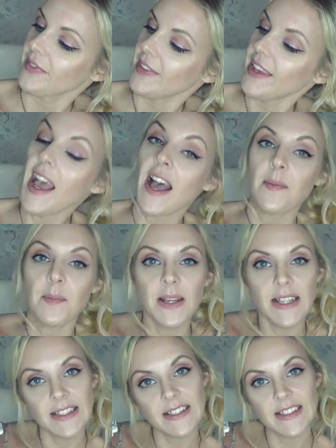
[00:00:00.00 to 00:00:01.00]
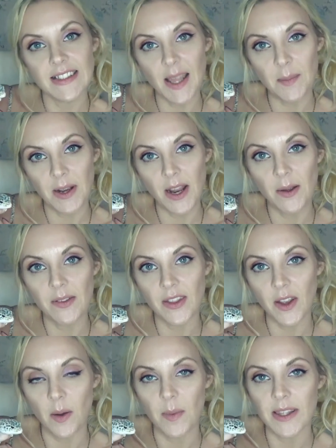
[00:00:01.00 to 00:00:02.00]
Yeah, please let me know in
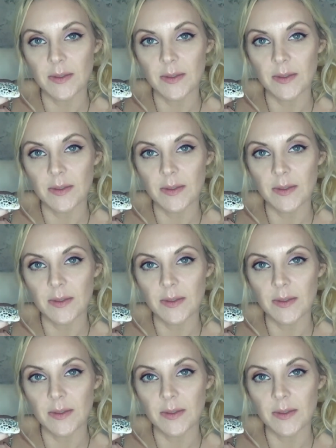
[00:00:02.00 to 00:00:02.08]
the comments